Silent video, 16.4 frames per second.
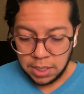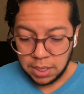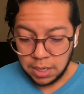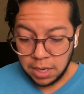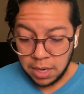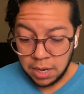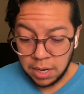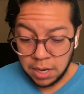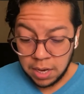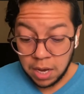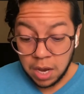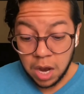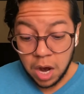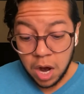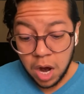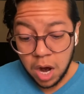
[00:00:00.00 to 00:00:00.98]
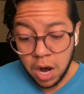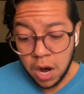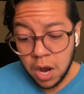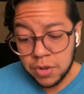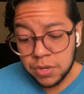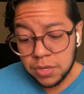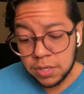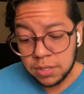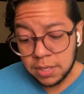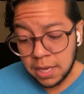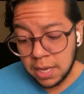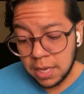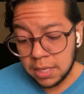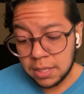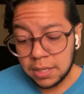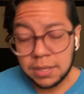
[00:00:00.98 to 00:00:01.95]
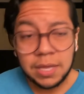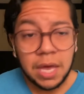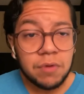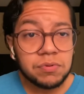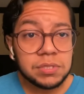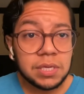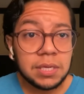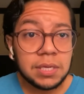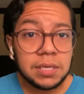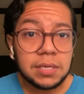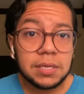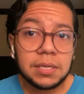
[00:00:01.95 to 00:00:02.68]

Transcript: Other than that, that was it.